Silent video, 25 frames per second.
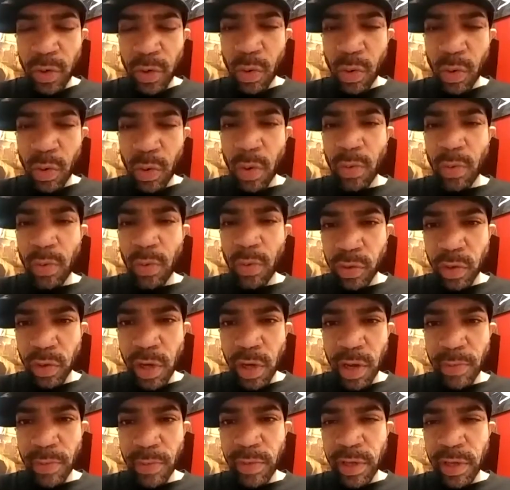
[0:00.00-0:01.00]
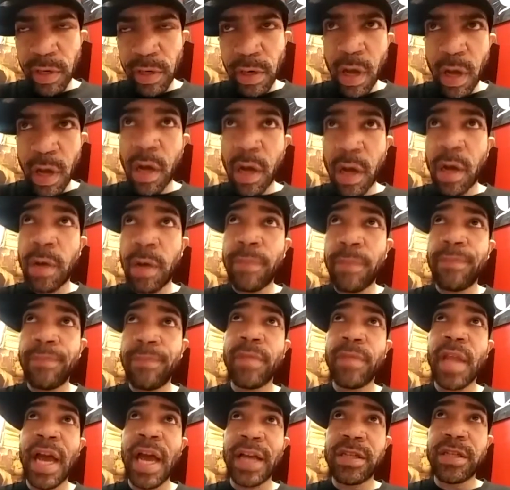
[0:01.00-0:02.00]
with him too coming.
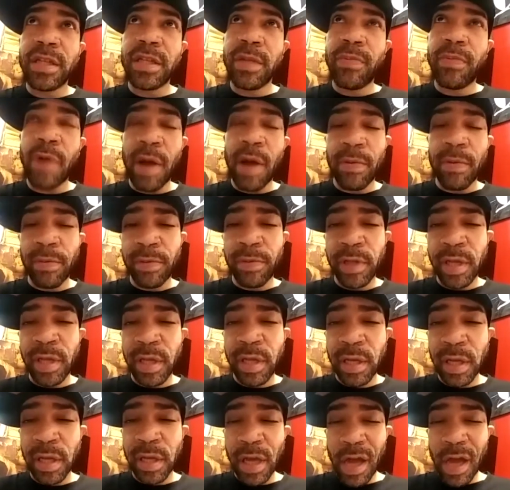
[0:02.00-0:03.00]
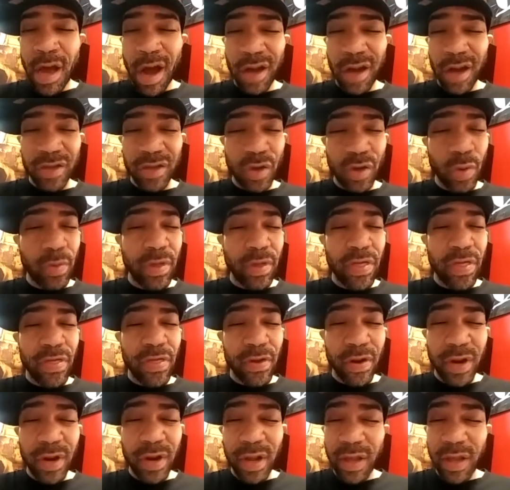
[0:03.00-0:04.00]
Um, actually, probably October
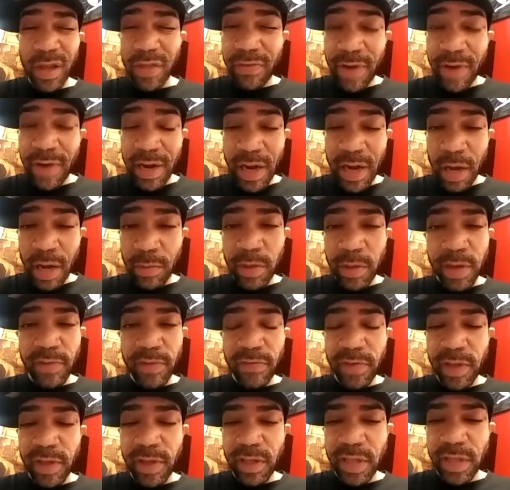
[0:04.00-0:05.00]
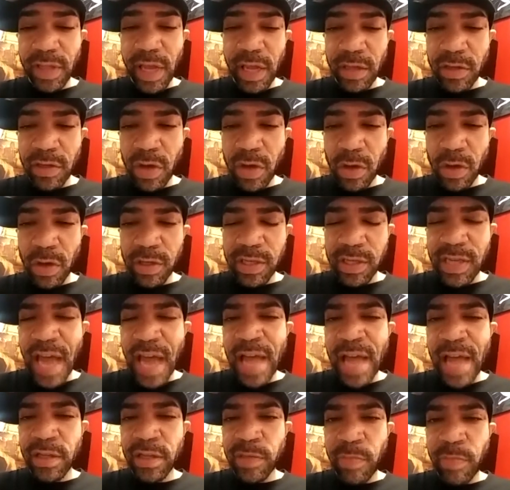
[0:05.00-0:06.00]
30th. Right now, I'm looking for the date. It's called
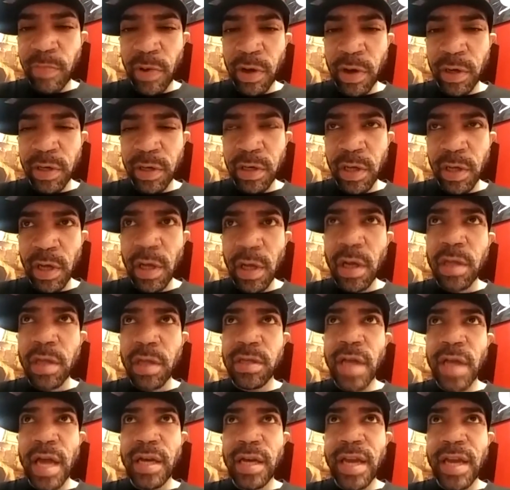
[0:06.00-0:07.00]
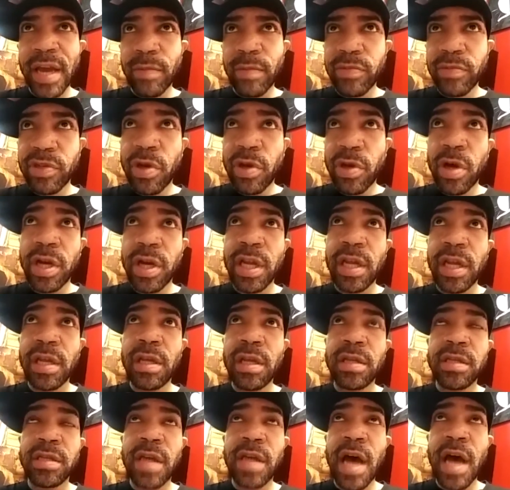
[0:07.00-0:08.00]
Silence Punk. It's got Nems on
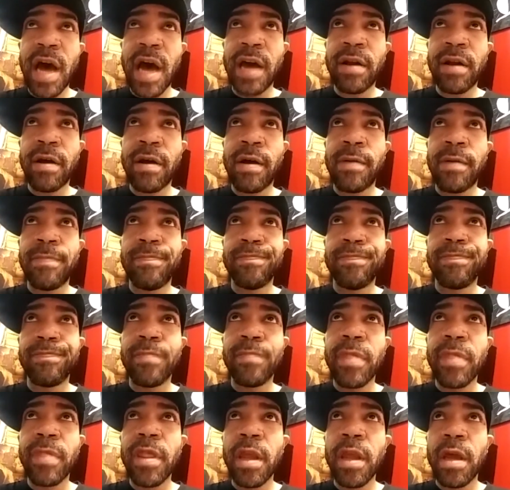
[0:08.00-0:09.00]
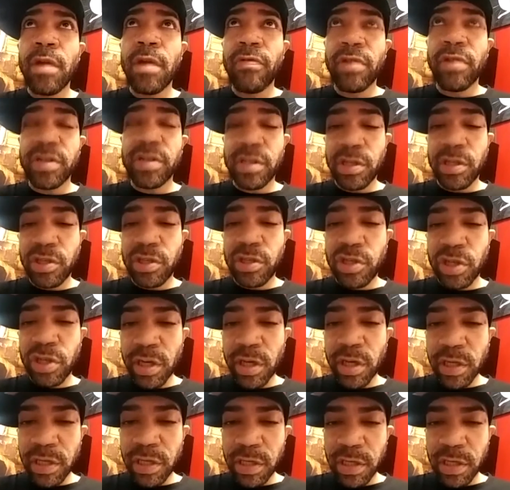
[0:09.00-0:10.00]
it. It's got um, Rusty
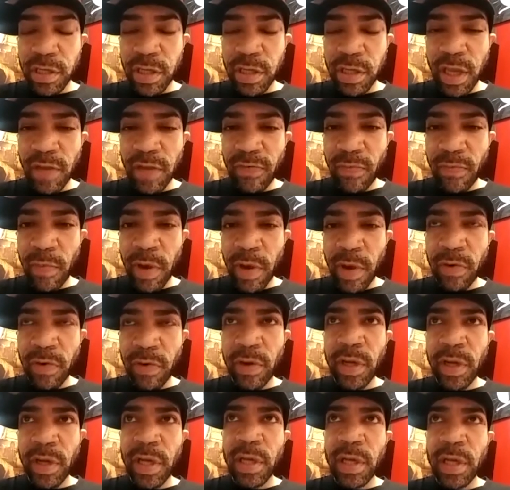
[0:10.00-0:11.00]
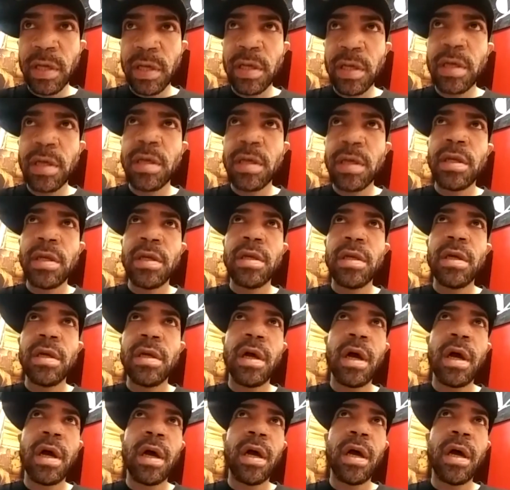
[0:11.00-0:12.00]
Juxx, Keith Murray,
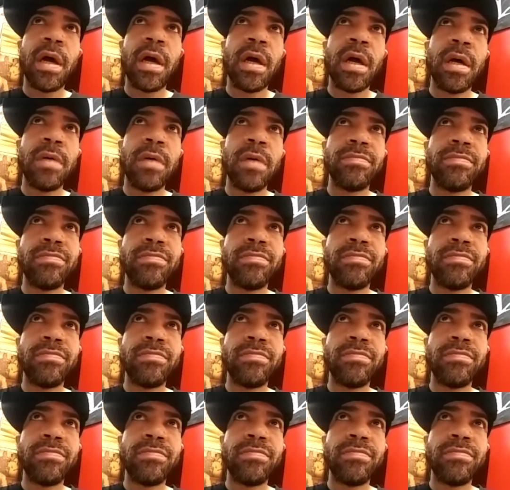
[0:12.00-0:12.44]
uh,